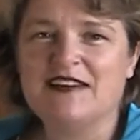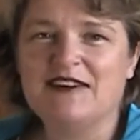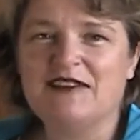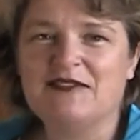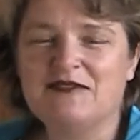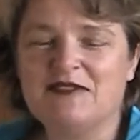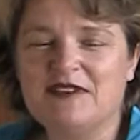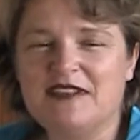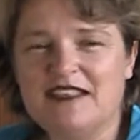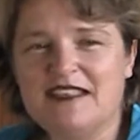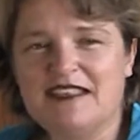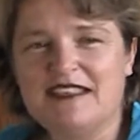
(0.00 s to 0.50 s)

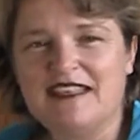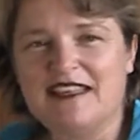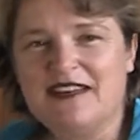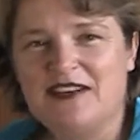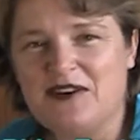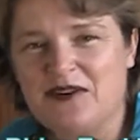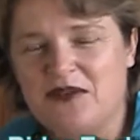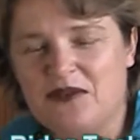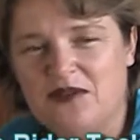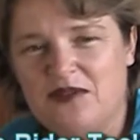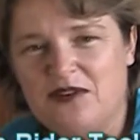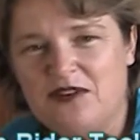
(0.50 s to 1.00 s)
Really
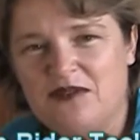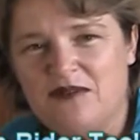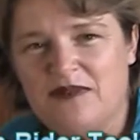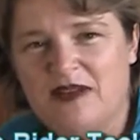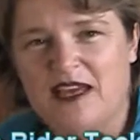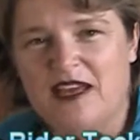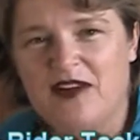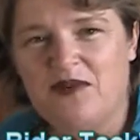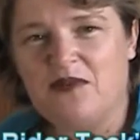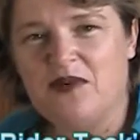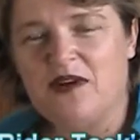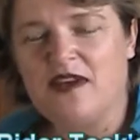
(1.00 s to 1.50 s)
cool,
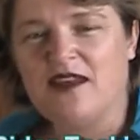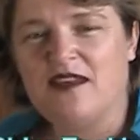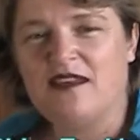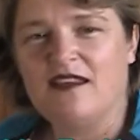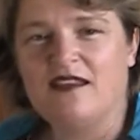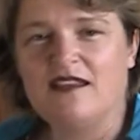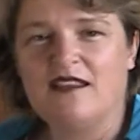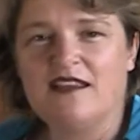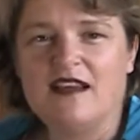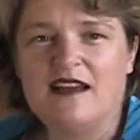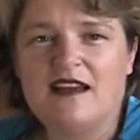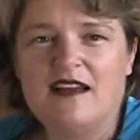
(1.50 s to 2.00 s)
made
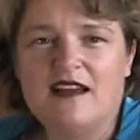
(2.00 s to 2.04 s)
with,